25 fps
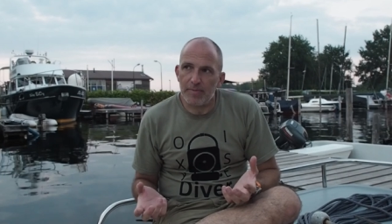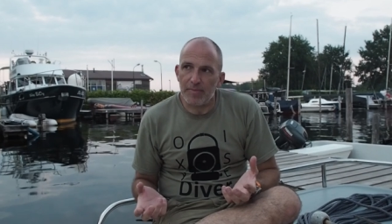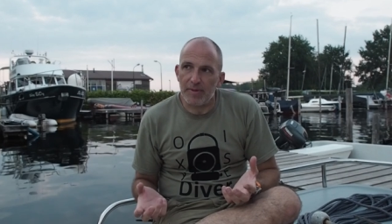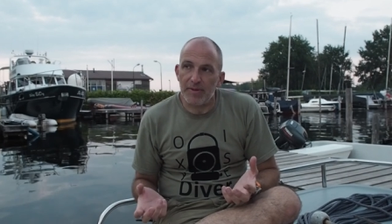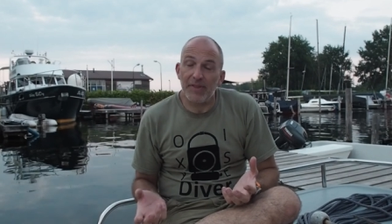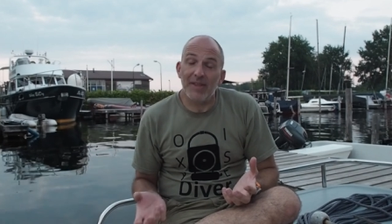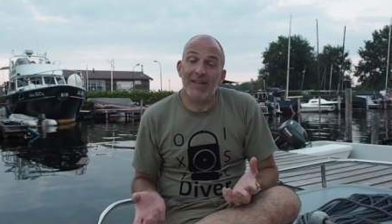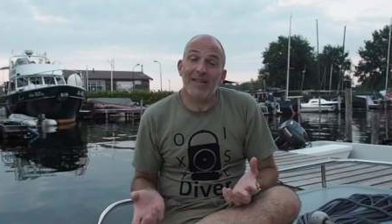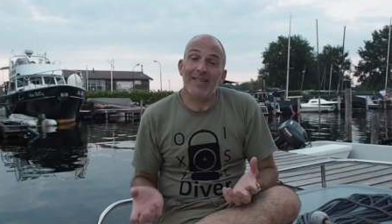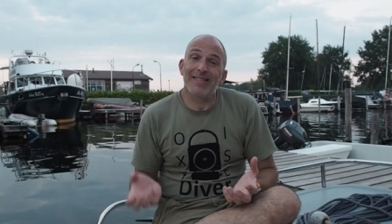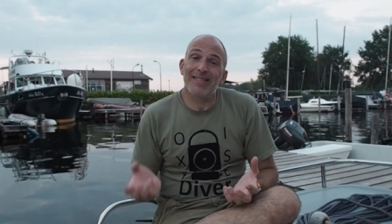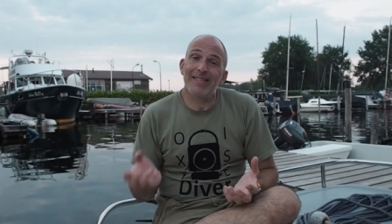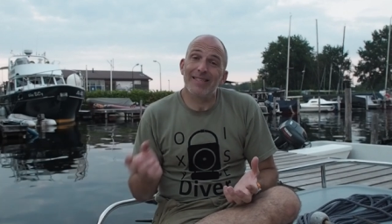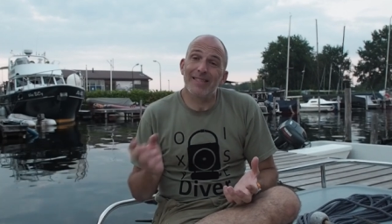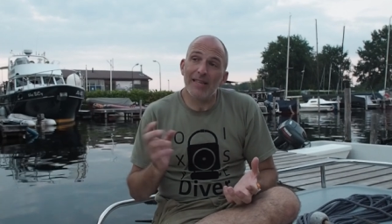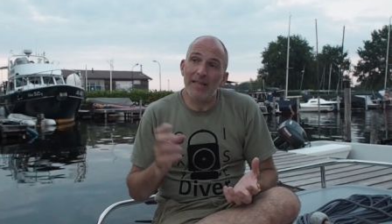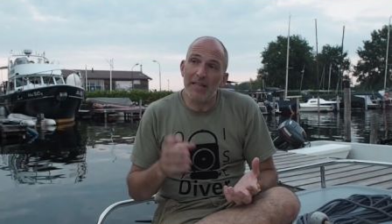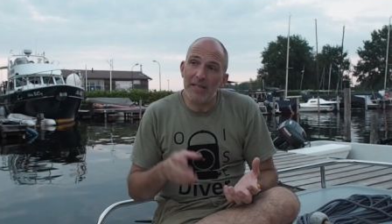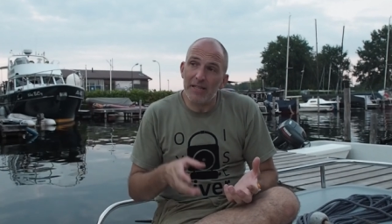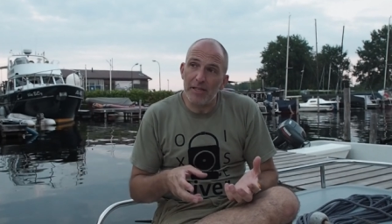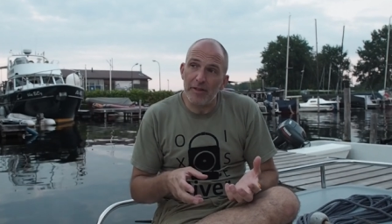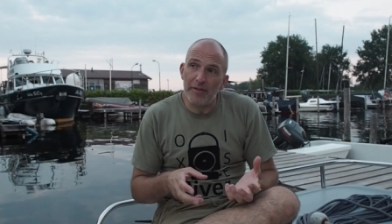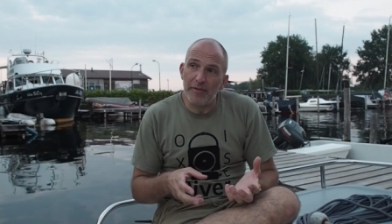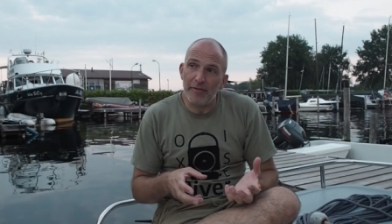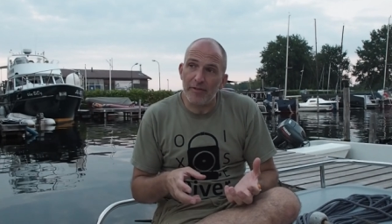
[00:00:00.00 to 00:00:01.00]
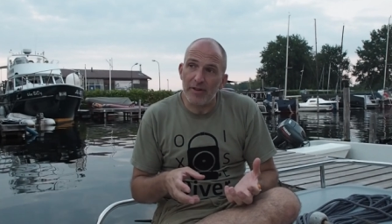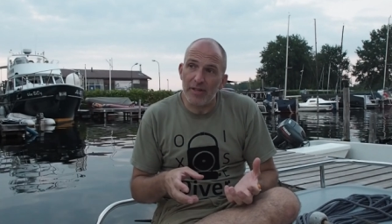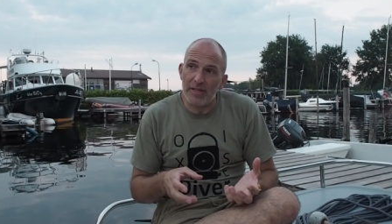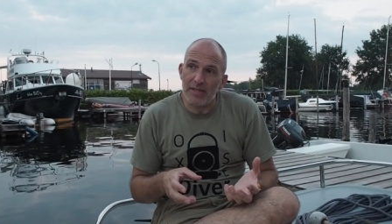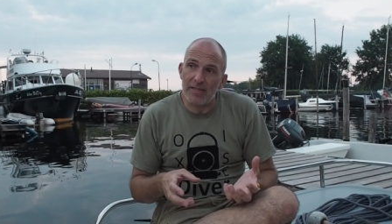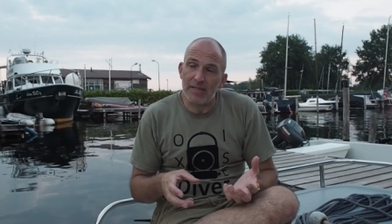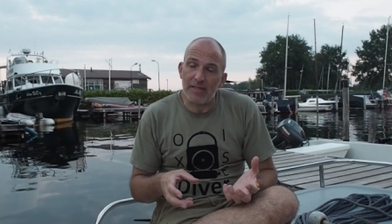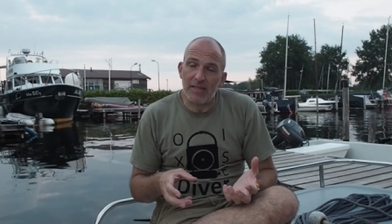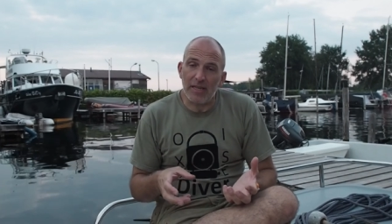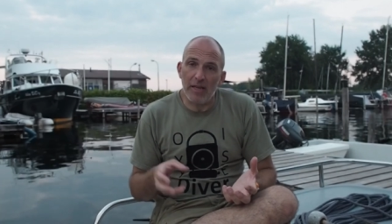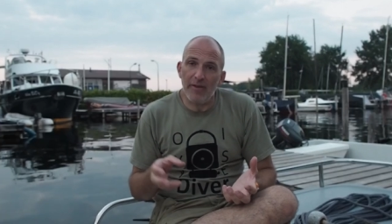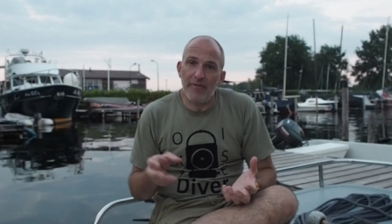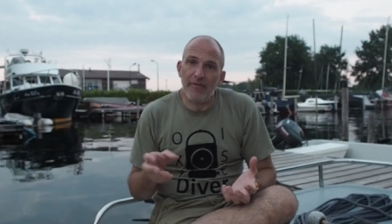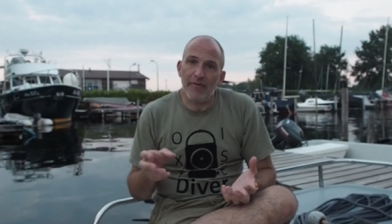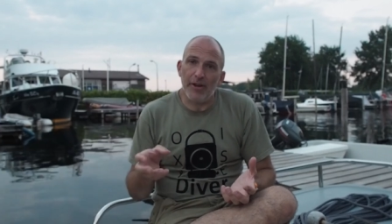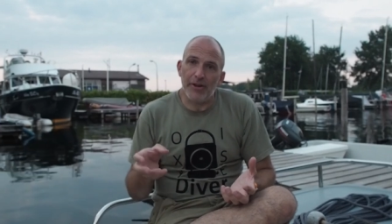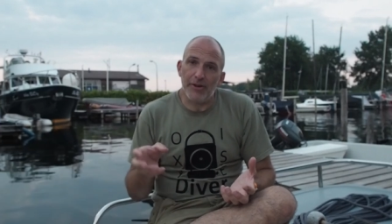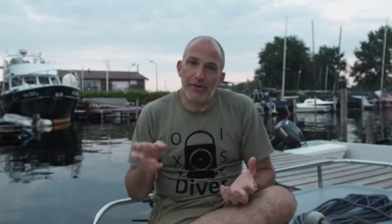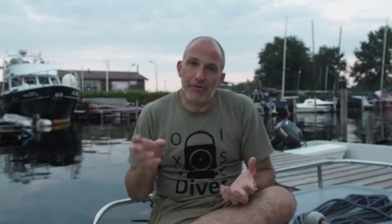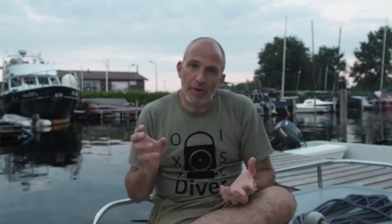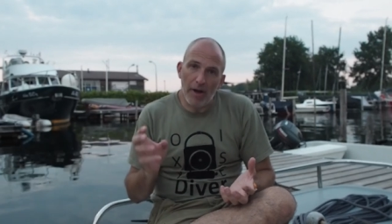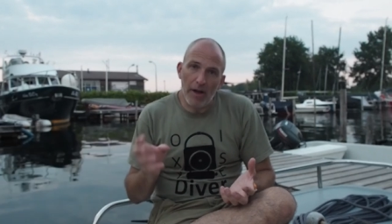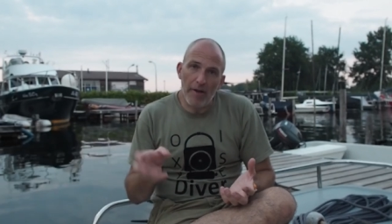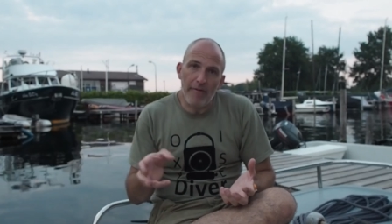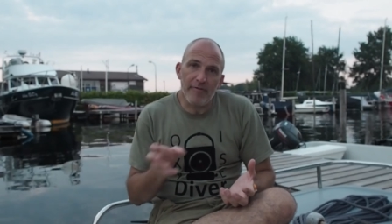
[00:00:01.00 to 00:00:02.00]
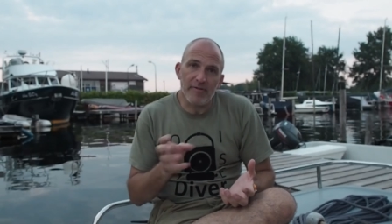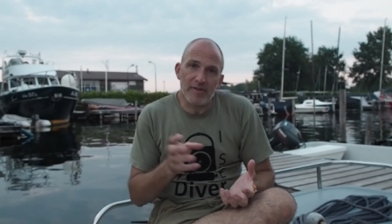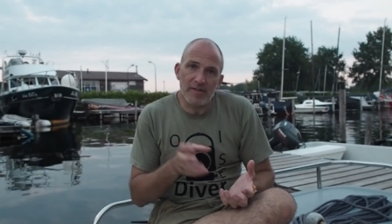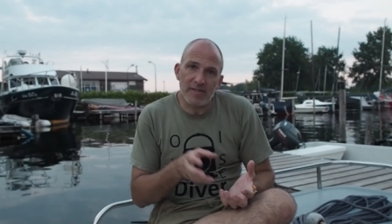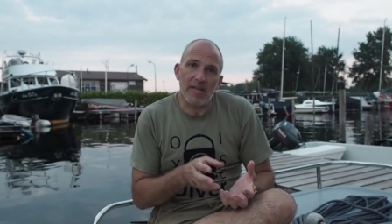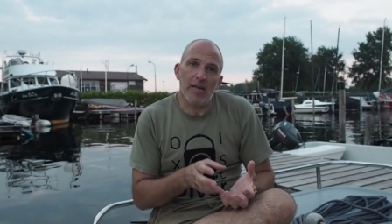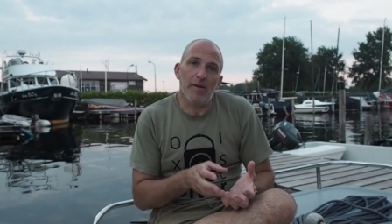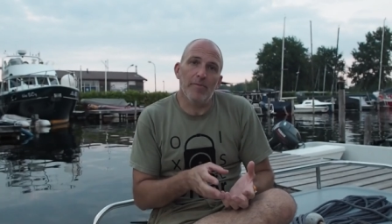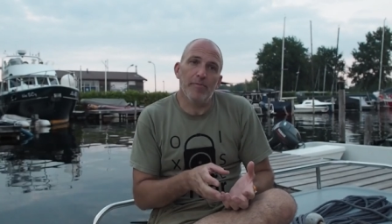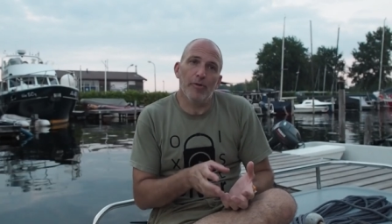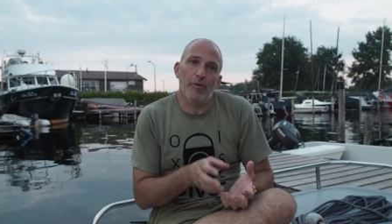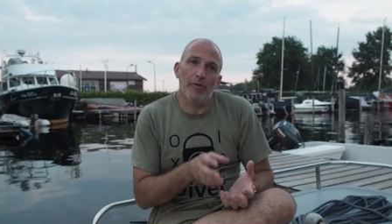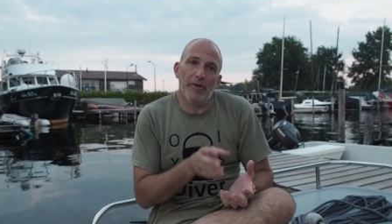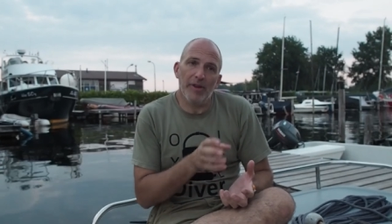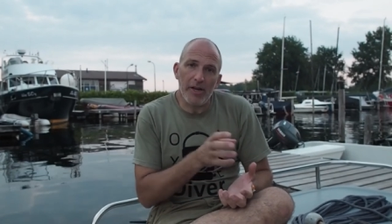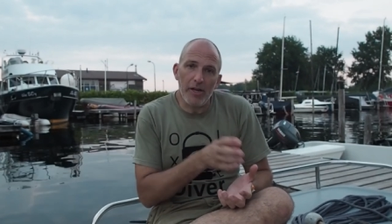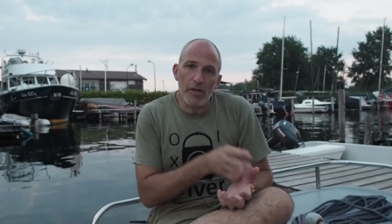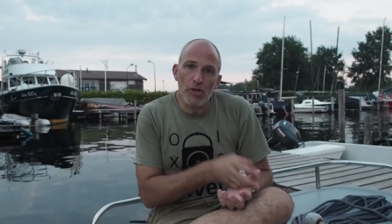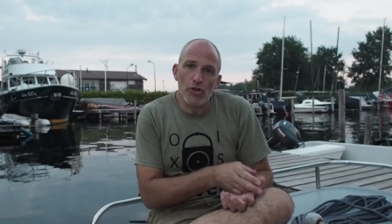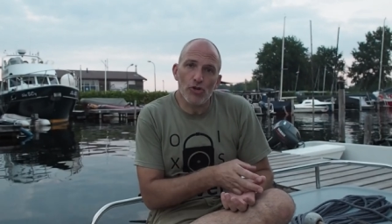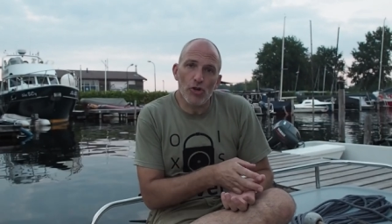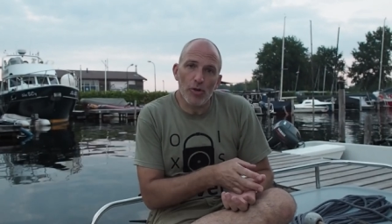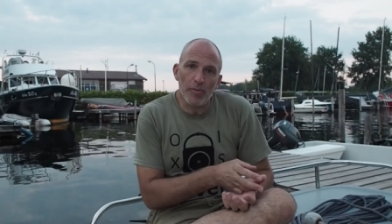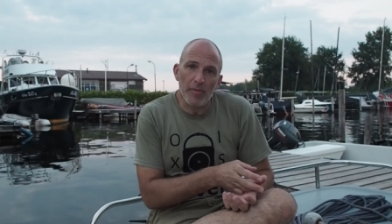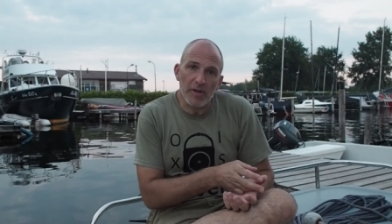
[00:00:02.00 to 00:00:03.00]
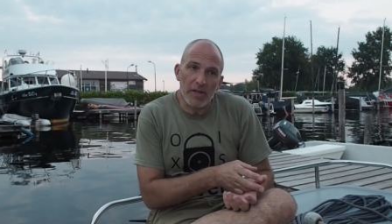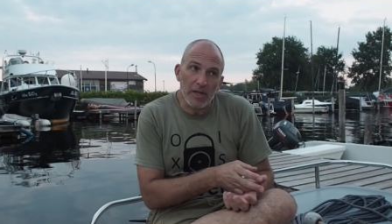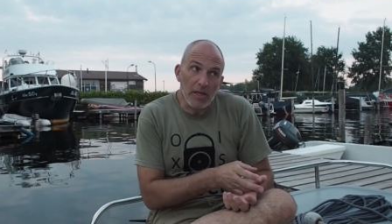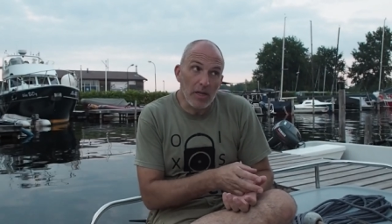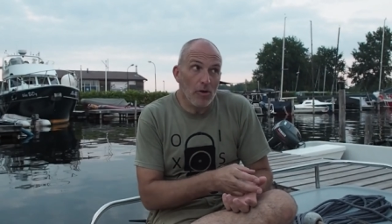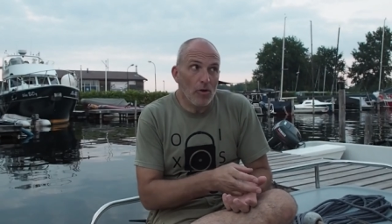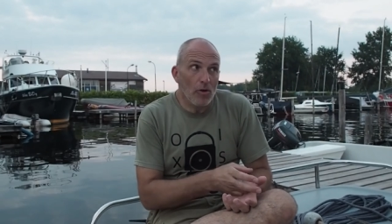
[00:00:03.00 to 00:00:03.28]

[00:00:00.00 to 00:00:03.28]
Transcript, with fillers: but there's still a difference if I drive with that boat in Germany